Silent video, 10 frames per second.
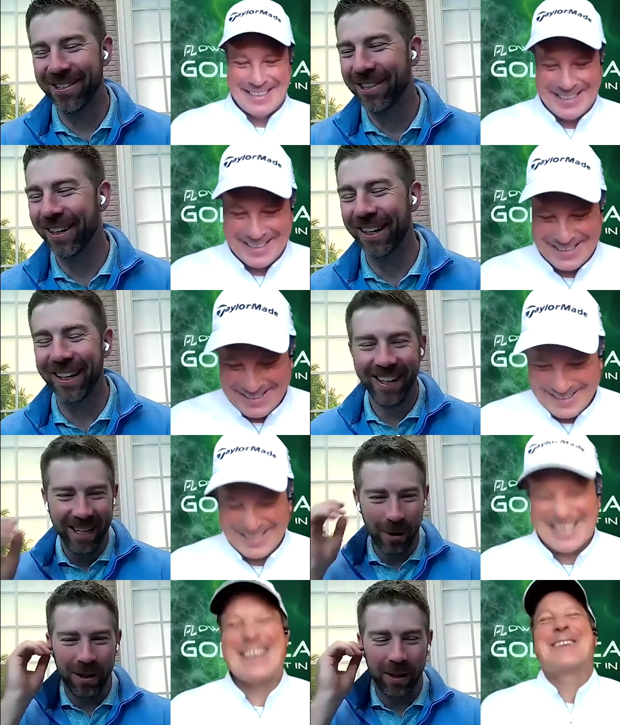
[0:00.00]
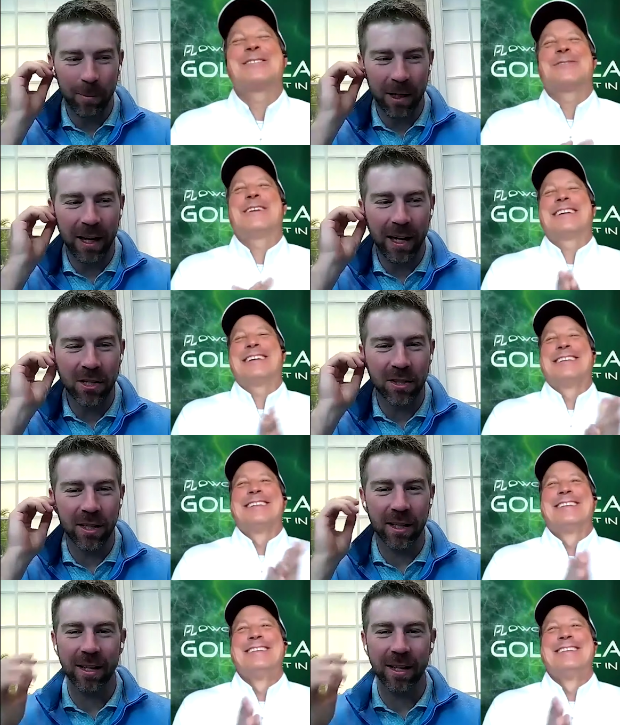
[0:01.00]
Speaker 1: go see Rick. But go but I, I just
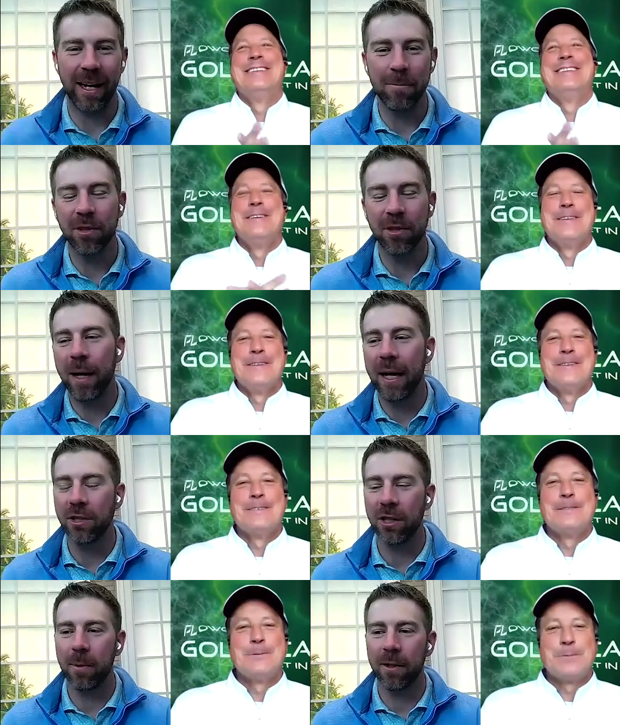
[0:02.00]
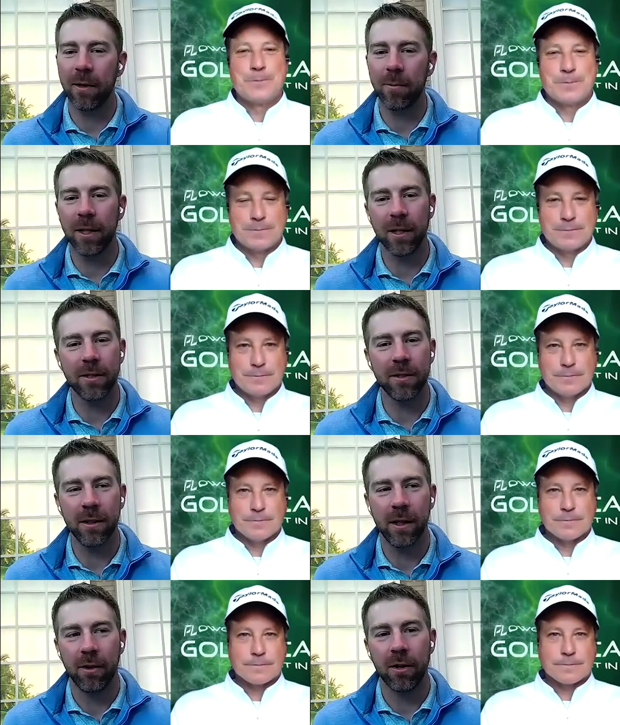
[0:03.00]
think I'm so passionate about that
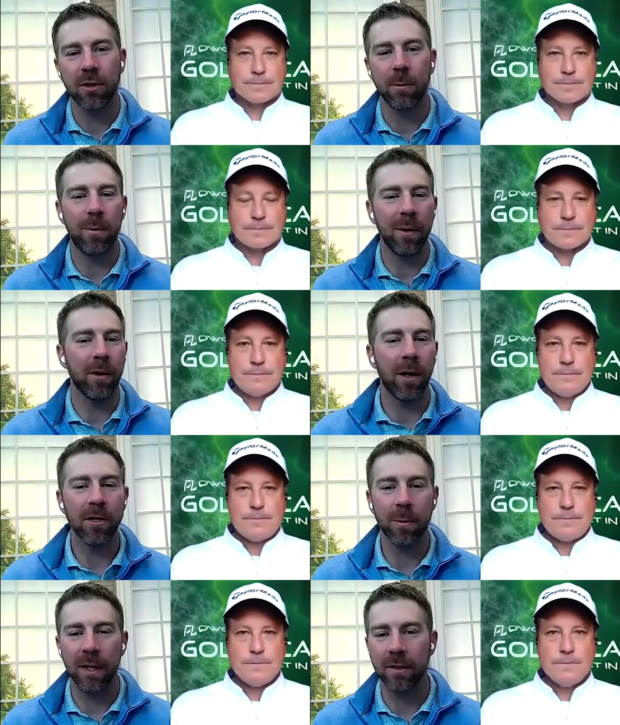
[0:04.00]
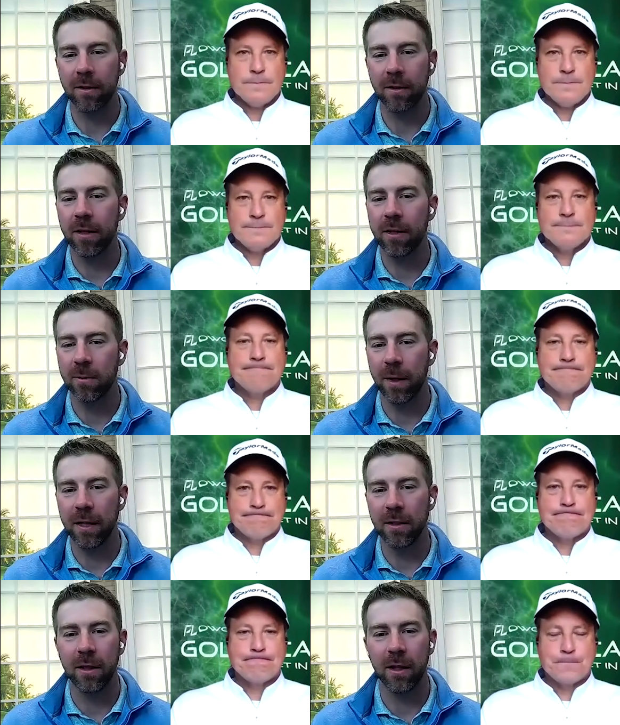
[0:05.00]
because there are so many people in our space in the fitness
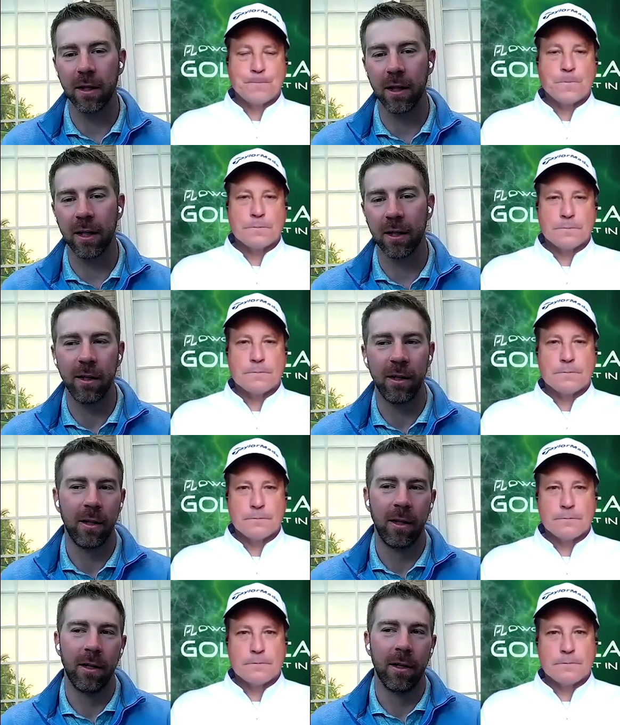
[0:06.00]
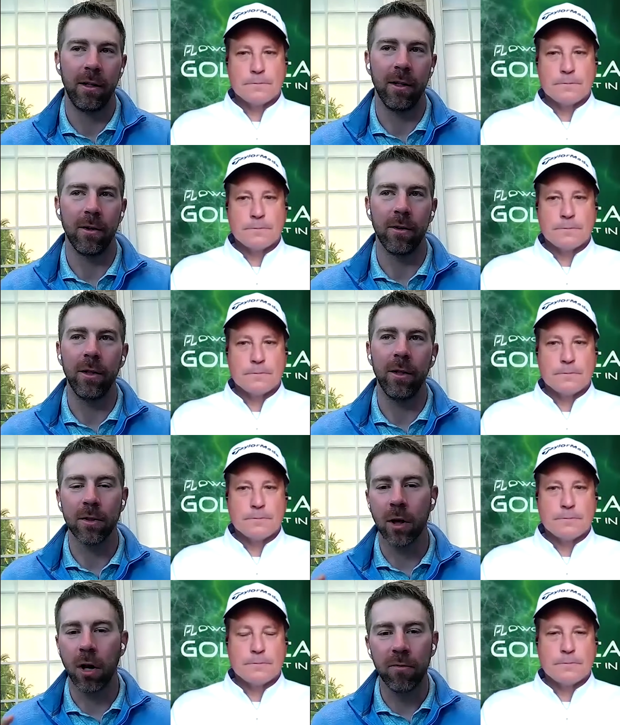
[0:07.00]
space that like you know, oh,
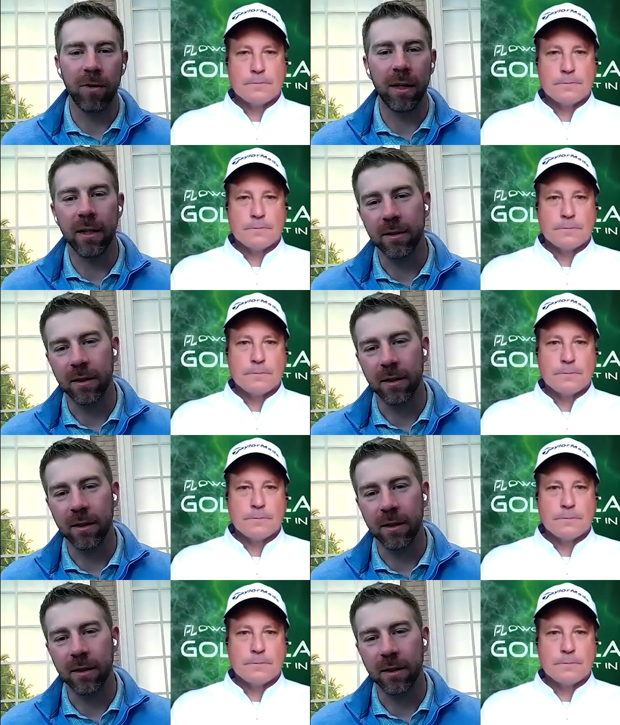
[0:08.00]
it's golf fitness.